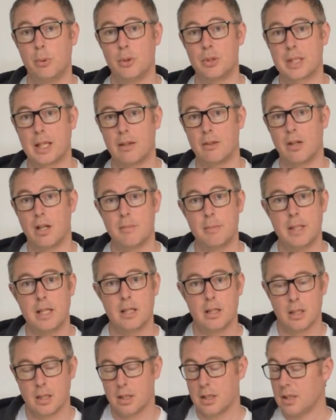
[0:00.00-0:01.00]
Boy Scout like
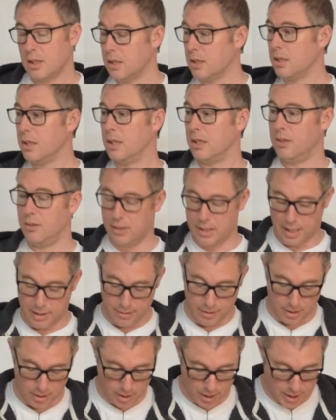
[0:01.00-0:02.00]
me and you
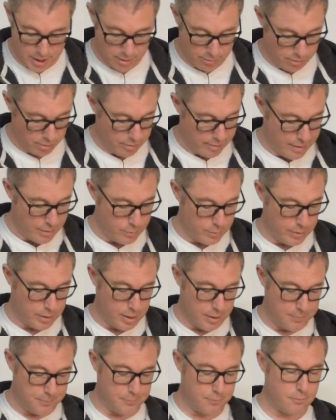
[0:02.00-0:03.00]
carry a lighter around with
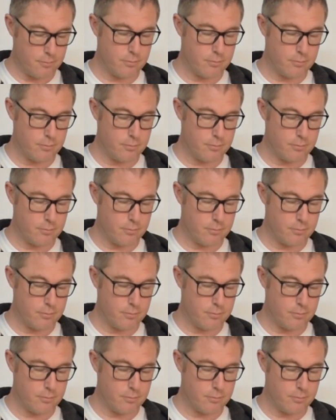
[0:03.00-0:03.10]
you,